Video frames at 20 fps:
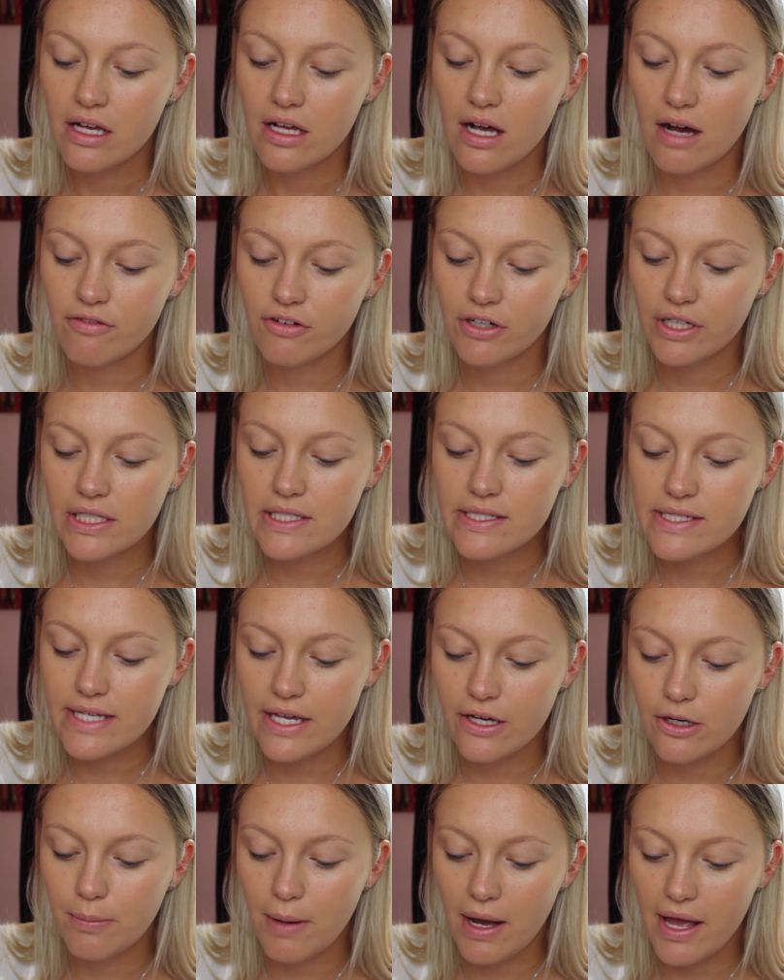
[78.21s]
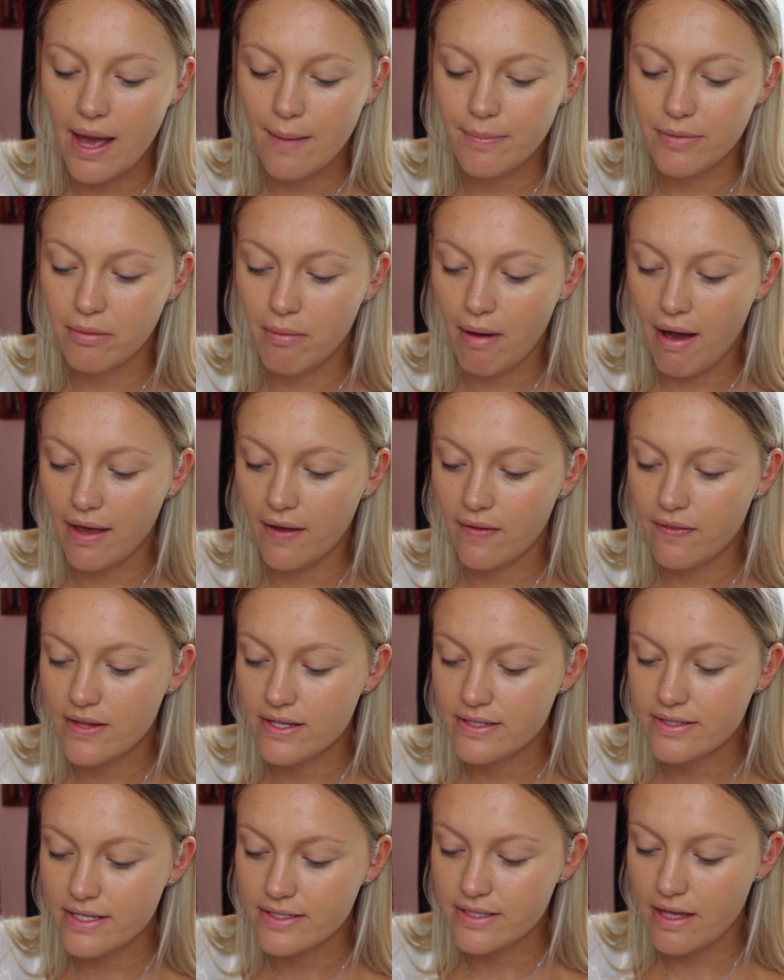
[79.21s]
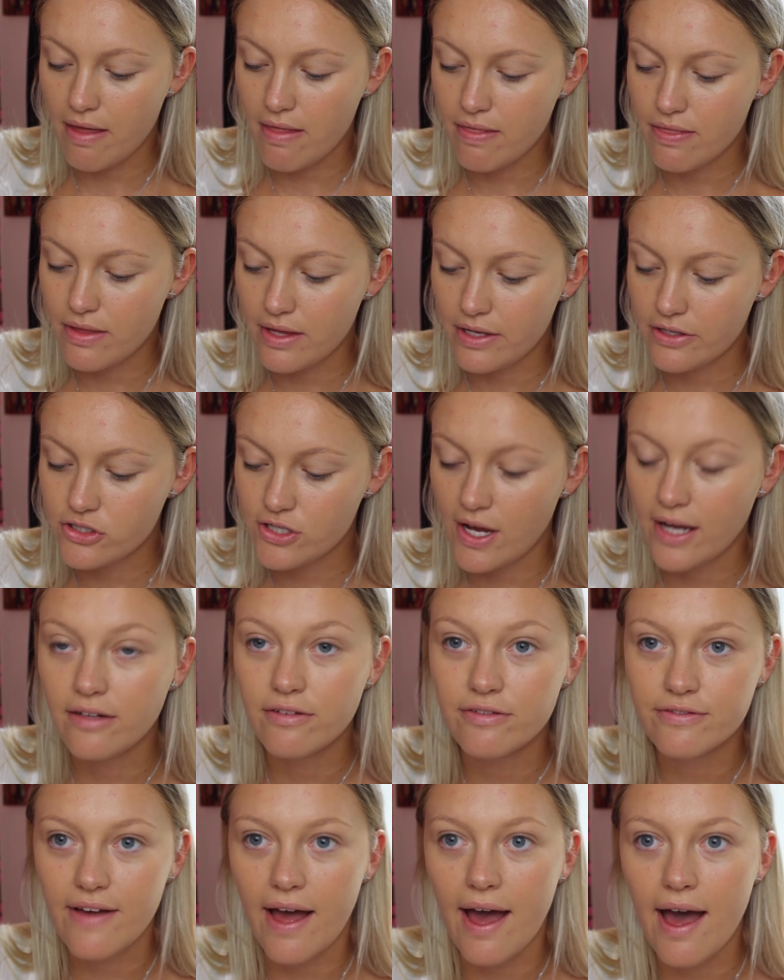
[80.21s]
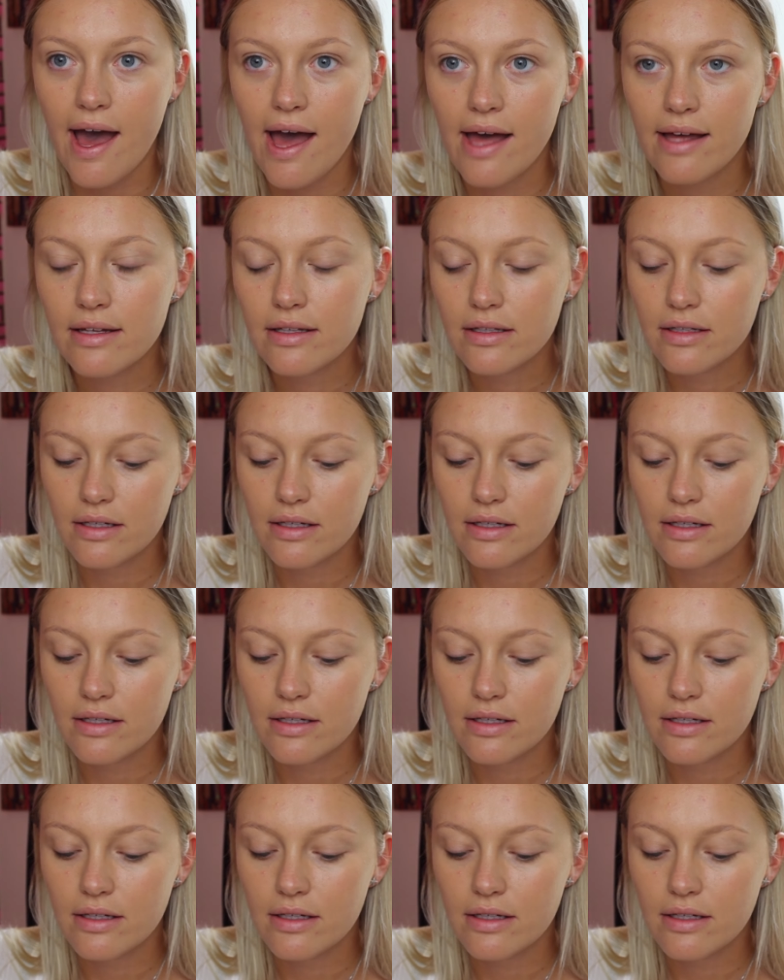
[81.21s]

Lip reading: Cover and Conceal by MUA, and this is in the shade Fair.